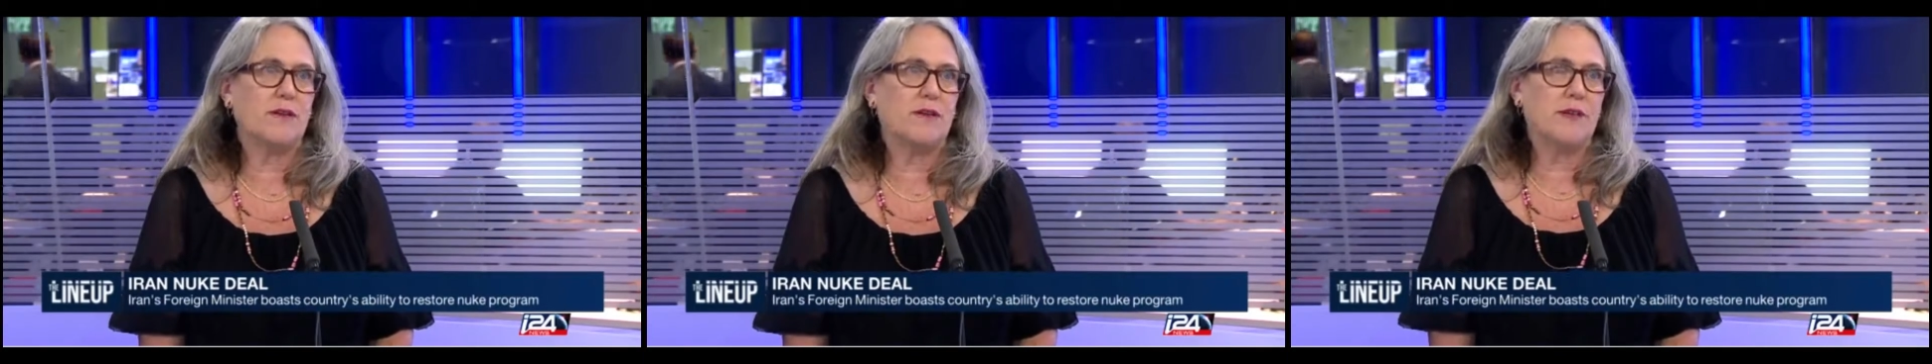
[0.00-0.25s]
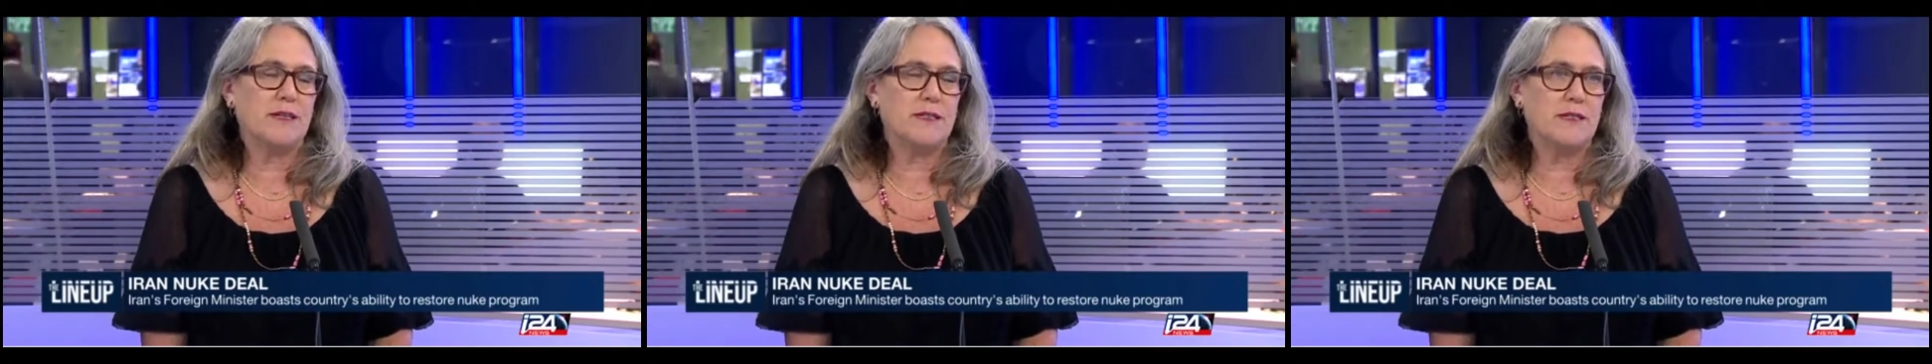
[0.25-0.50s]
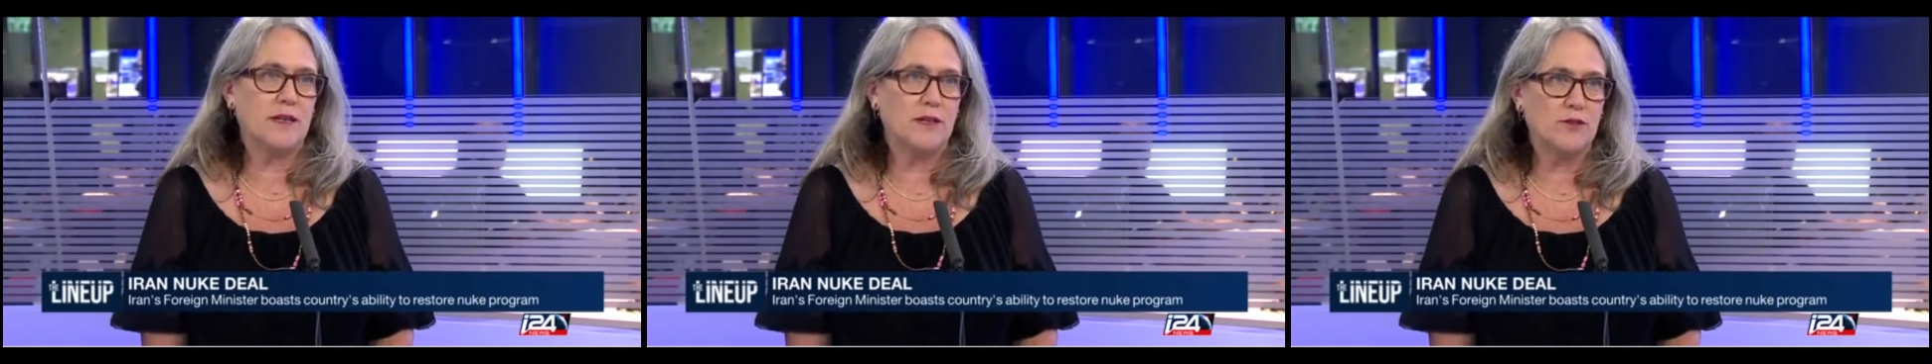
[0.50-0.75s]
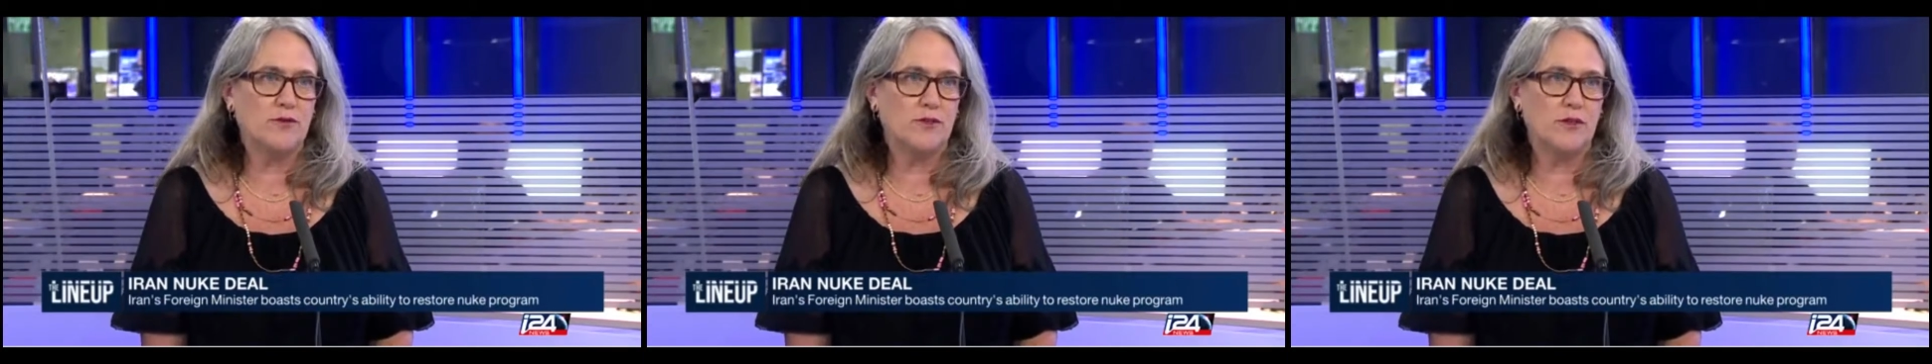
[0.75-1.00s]
the advanced
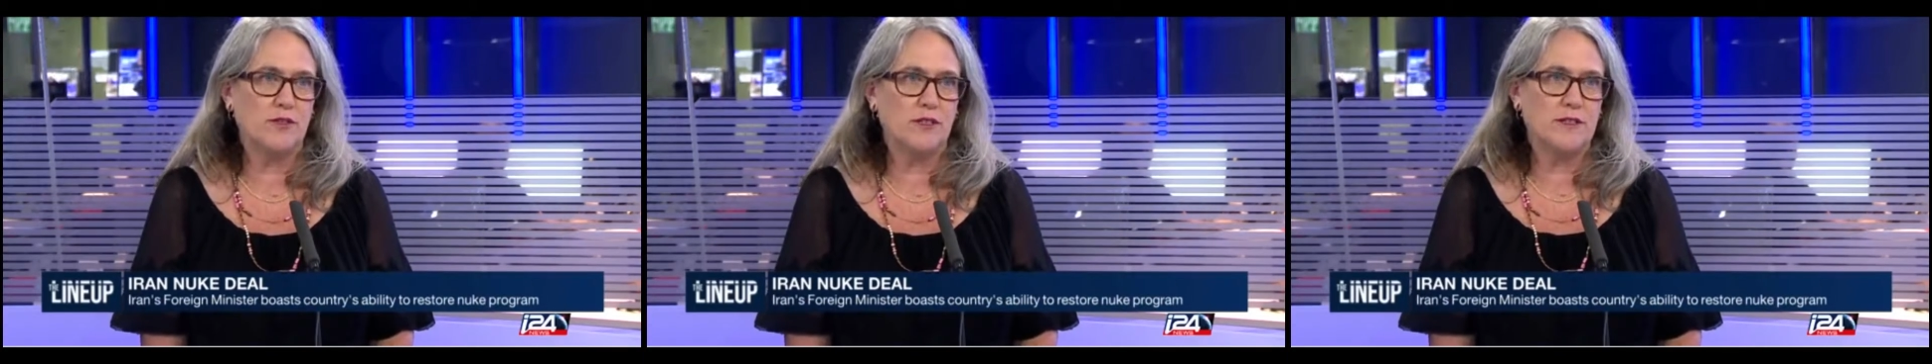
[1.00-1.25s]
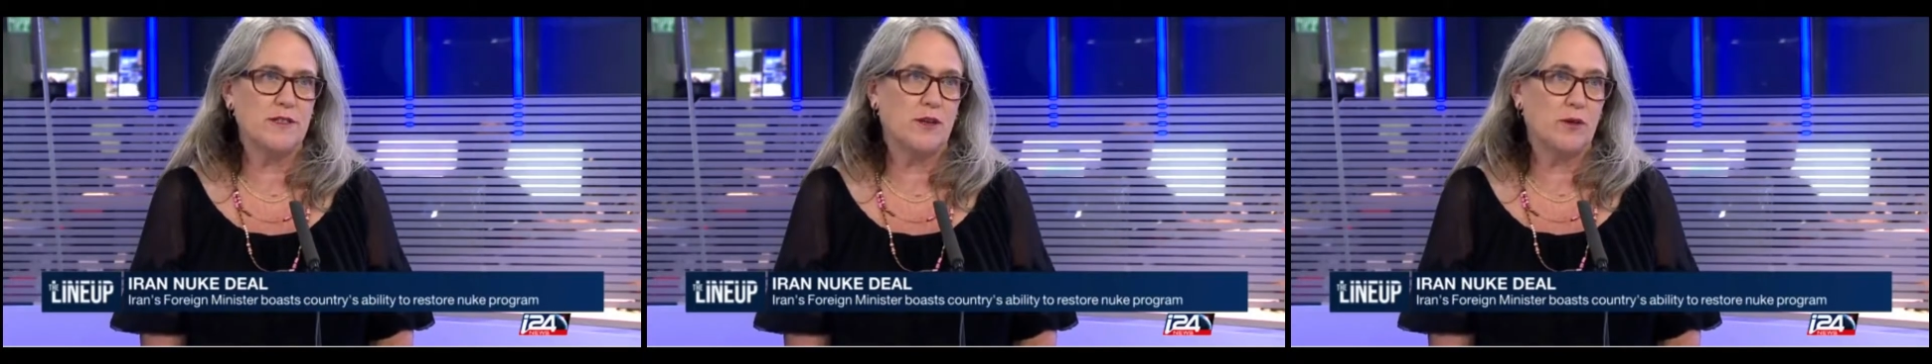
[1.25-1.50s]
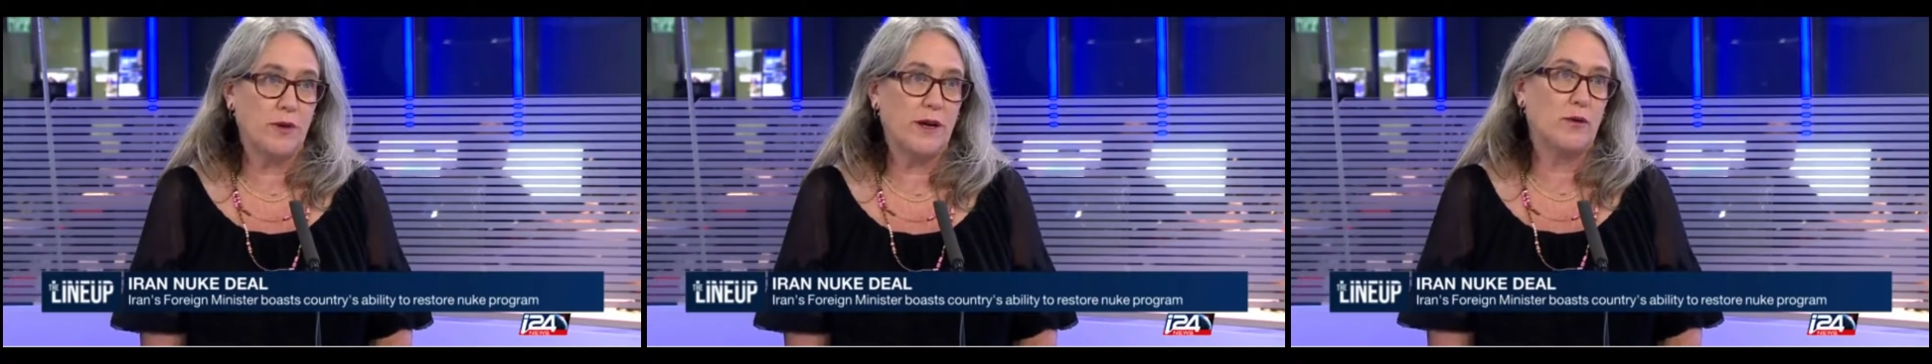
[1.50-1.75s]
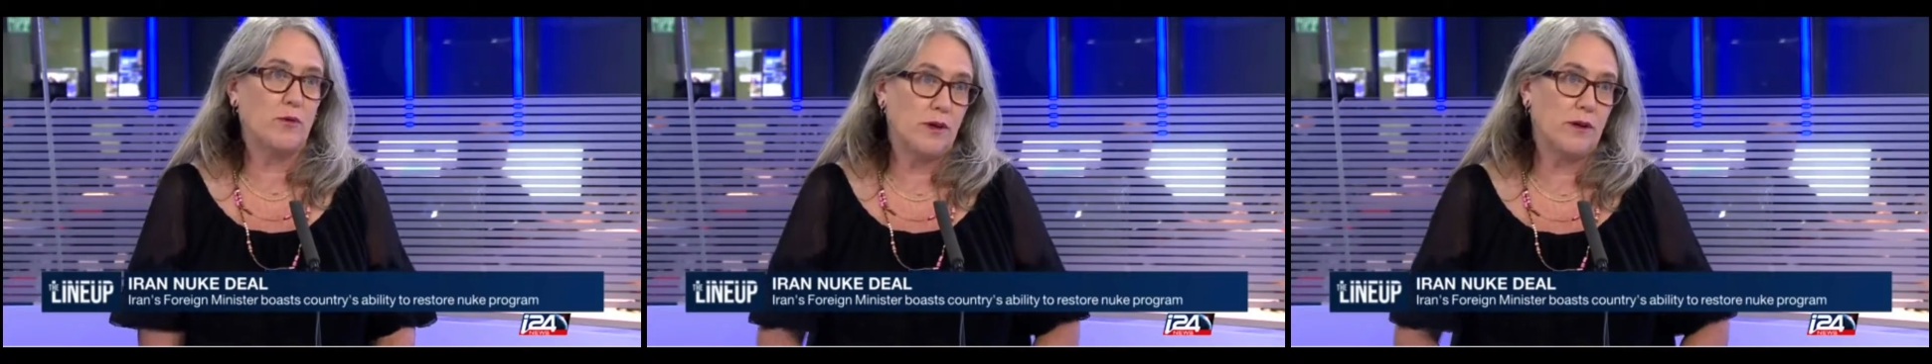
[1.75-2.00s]
centrifuges that
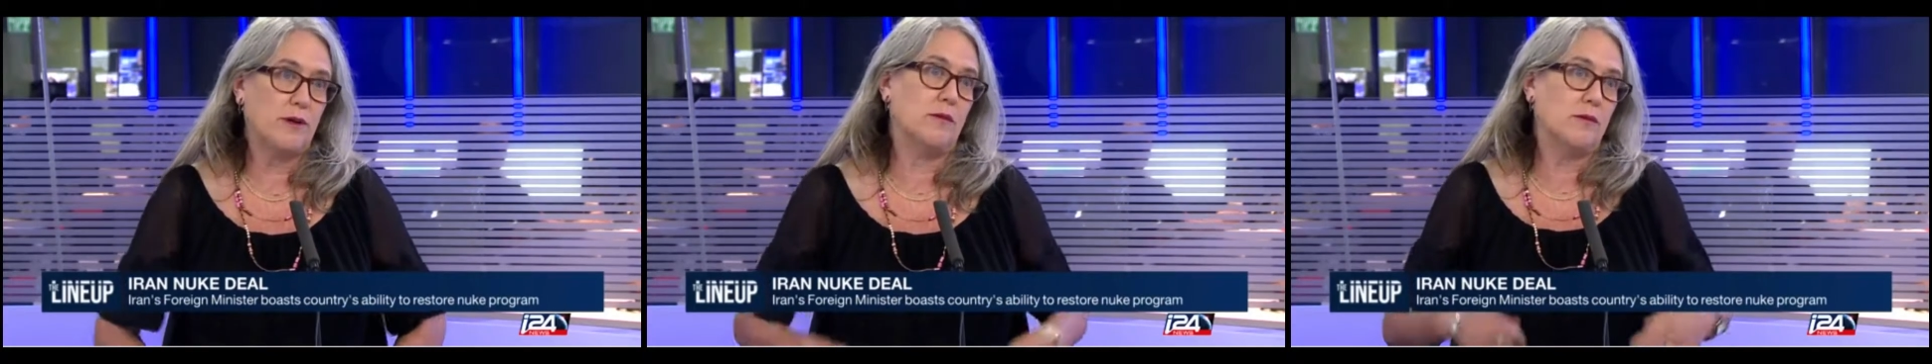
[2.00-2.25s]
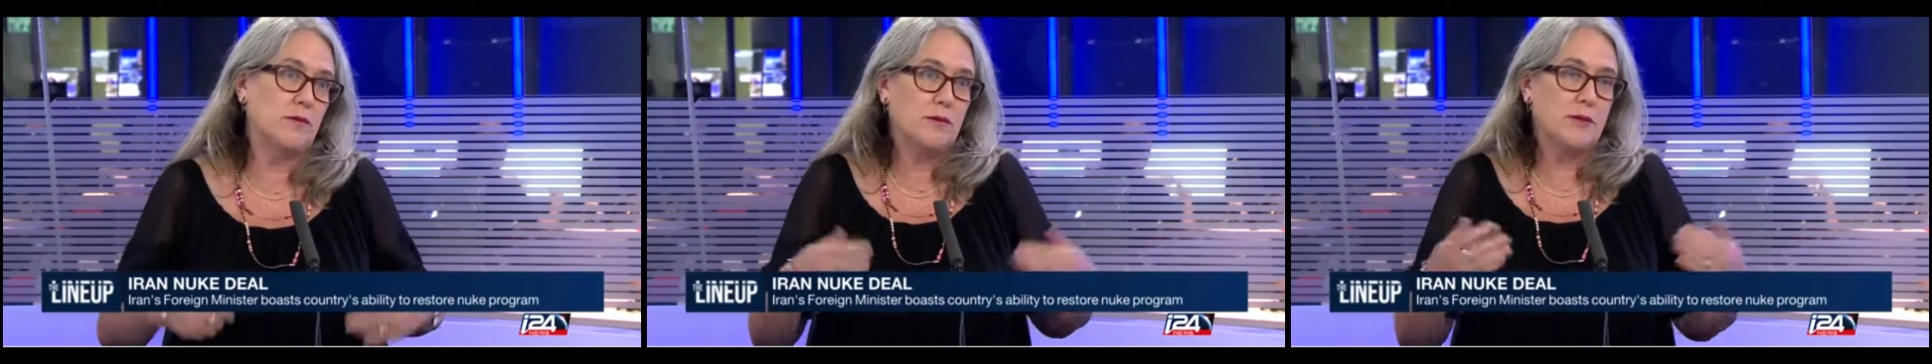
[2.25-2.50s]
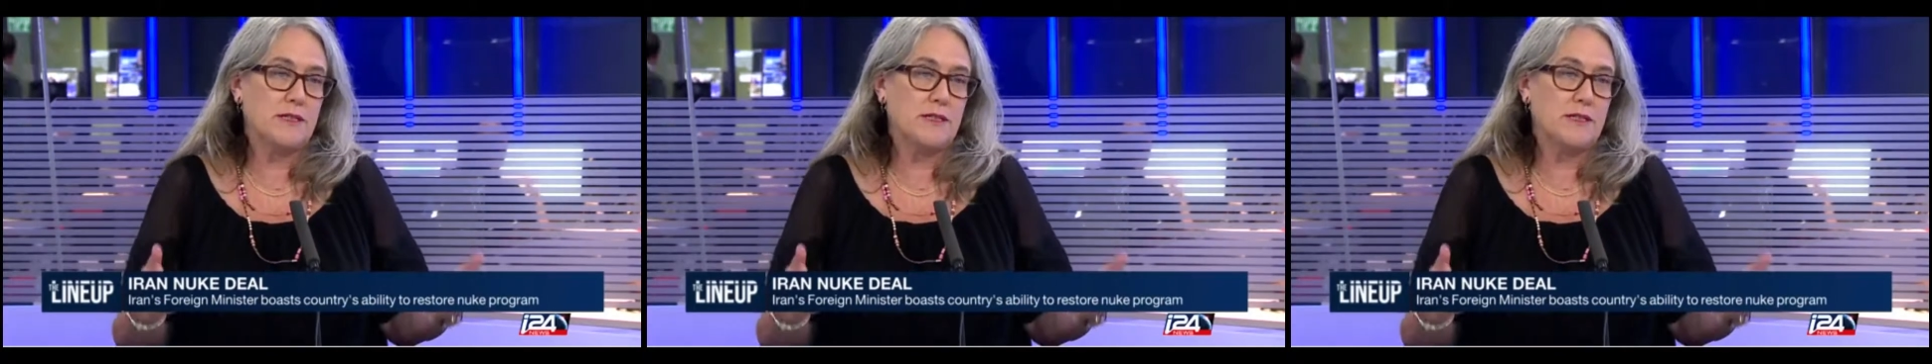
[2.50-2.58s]
Iran will